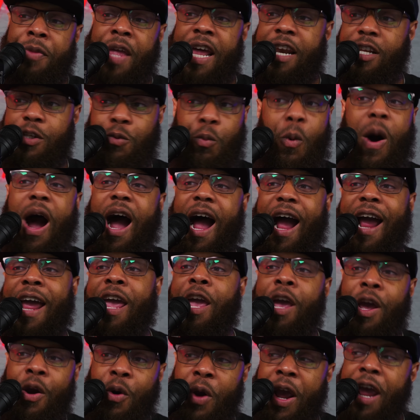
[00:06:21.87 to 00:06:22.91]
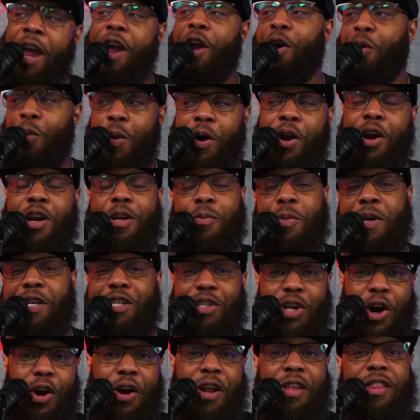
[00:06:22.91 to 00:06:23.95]
That is why here we're going to be
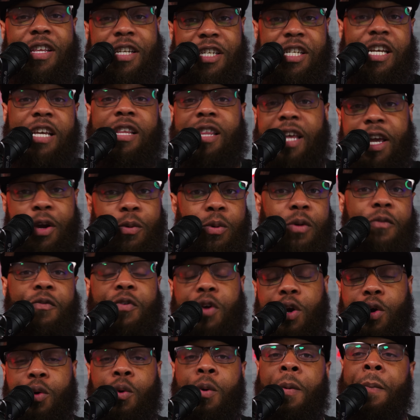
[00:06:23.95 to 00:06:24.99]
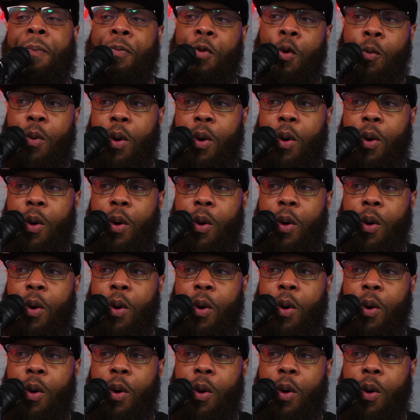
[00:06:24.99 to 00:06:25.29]
starting the G League review,